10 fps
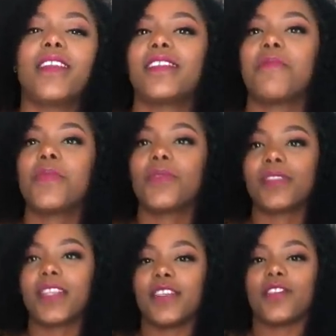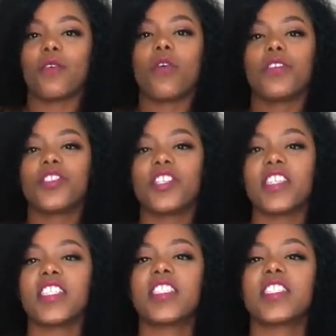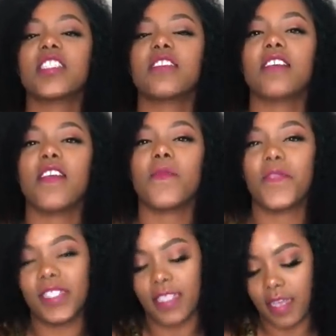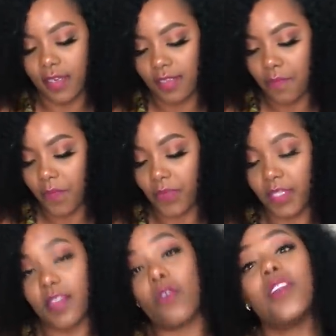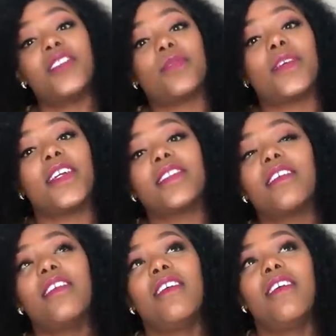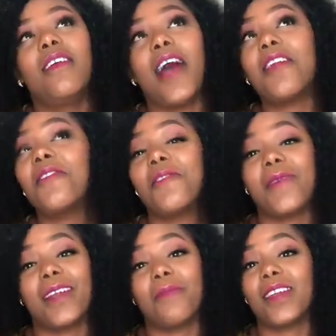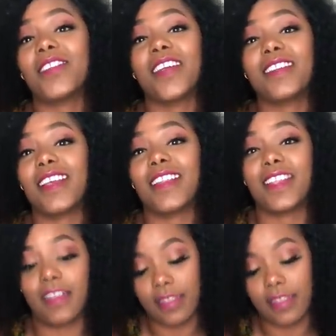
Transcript: Some people say it's your conscience, they say that. Some people say the Holy Spirit. I don't know, but trust that thing.